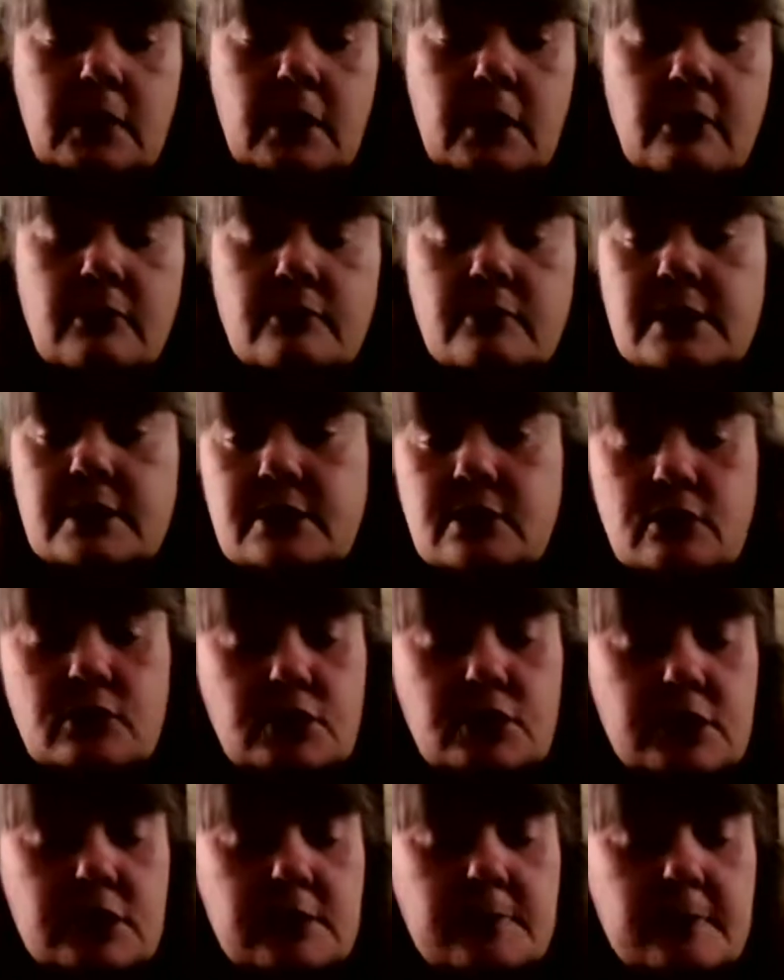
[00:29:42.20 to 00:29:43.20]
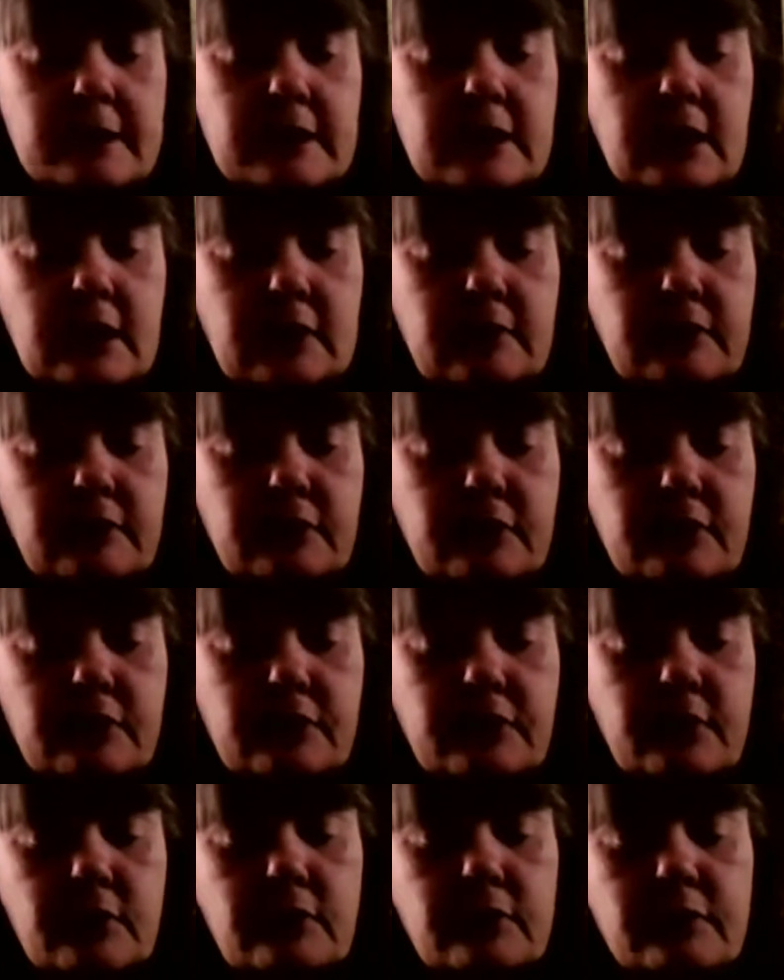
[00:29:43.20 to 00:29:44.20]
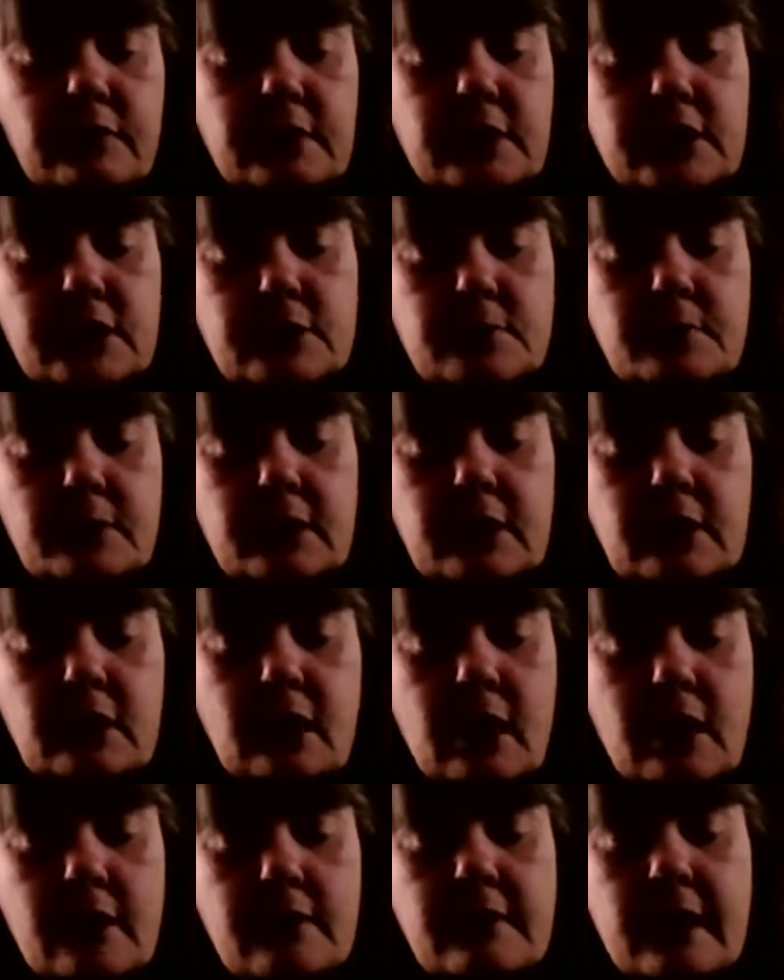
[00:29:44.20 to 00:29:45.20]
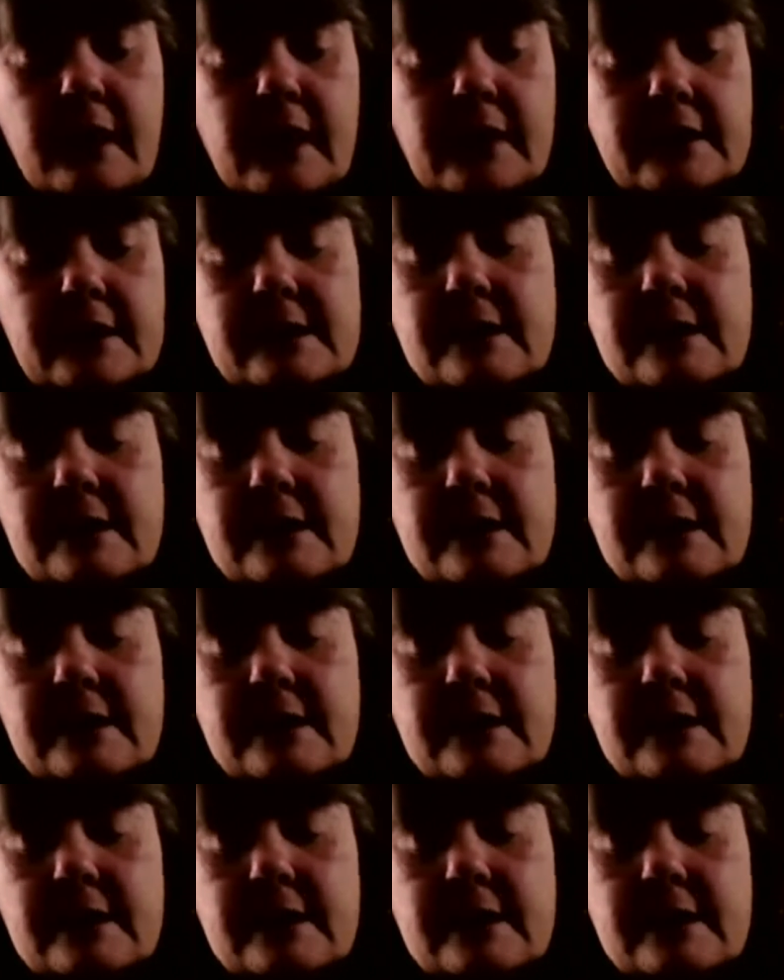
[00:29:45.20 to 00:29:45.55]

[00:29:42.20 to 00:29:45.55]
the research that's been done for food fish, but a lot of that